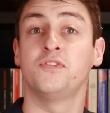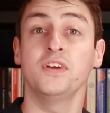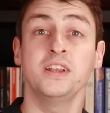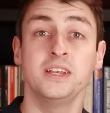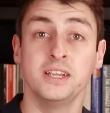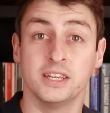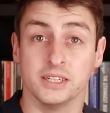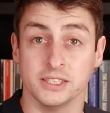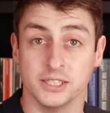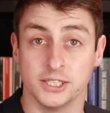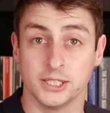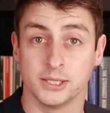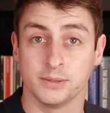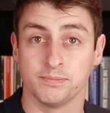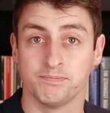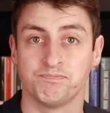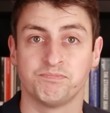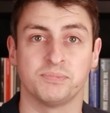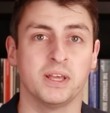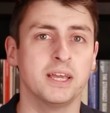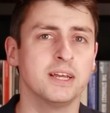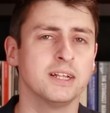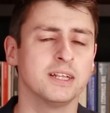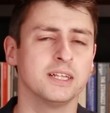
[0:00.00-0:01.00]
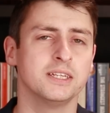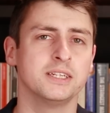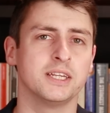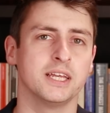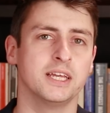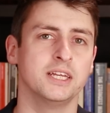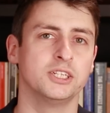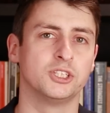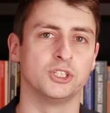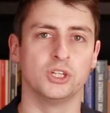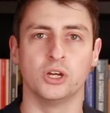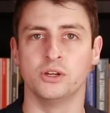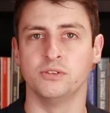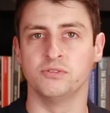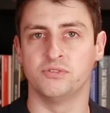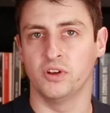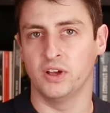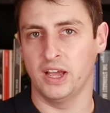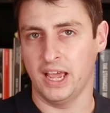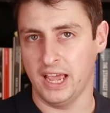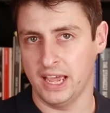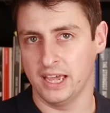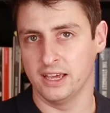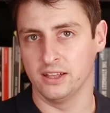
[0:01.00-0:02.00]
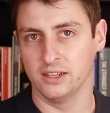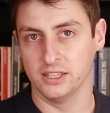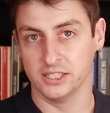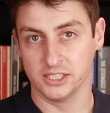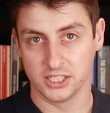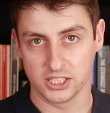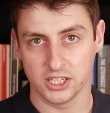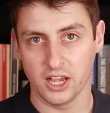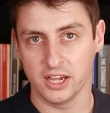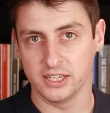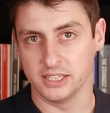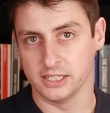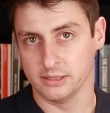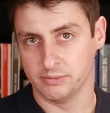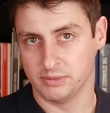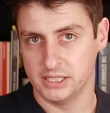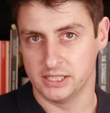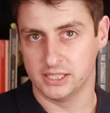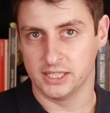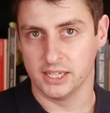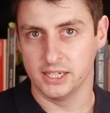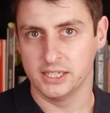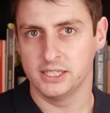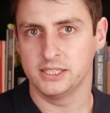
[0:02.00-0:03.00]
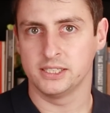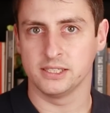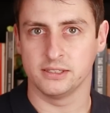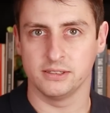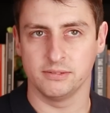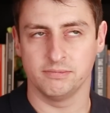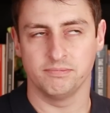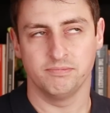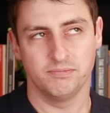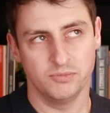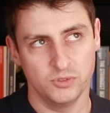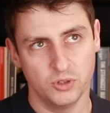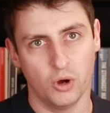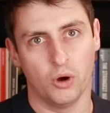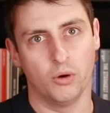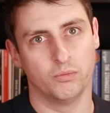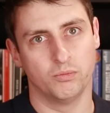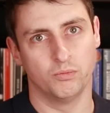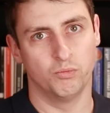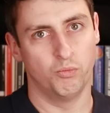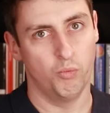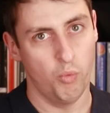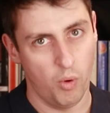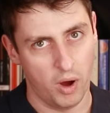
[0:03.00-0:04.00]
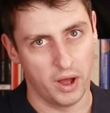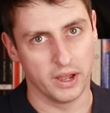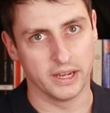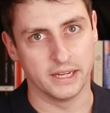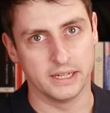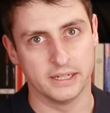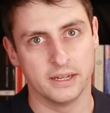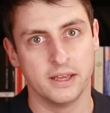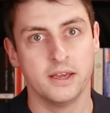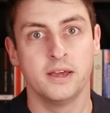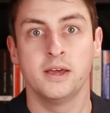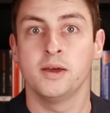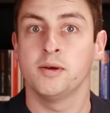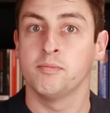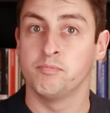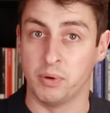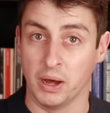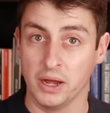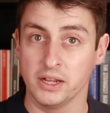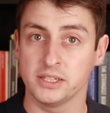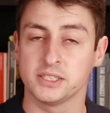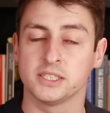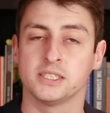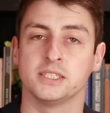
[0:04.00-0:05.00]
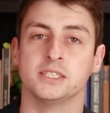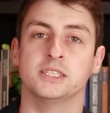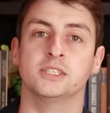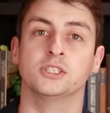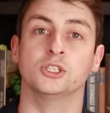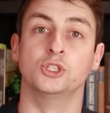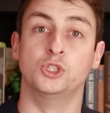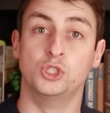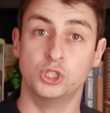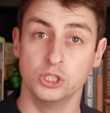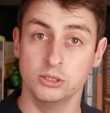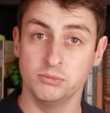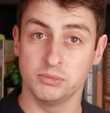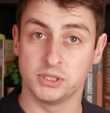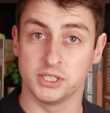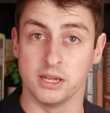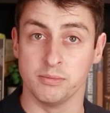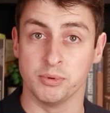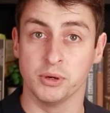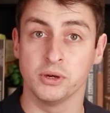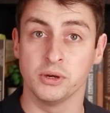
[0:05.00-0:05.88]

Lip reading: vineyards. England is known for ale and cider these days, not wine. But in the Doomsday